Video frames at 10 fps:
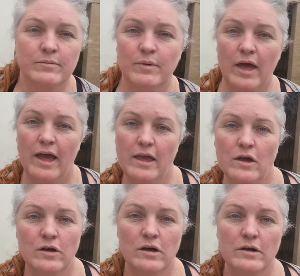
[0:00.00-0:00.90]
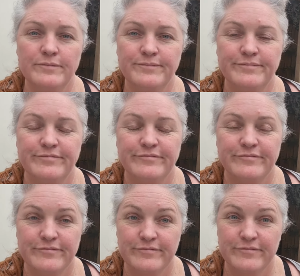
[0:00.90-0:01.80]
but hey ho.
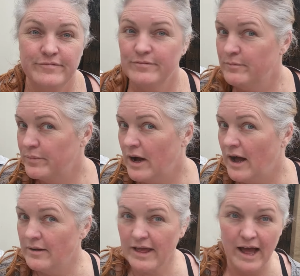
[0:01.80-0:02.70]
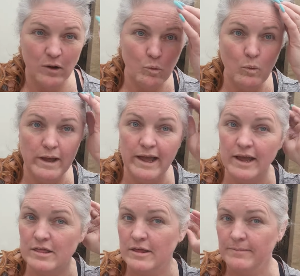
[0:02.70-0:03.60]
But I can't
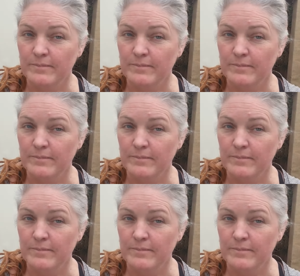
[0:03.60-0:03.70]
wait.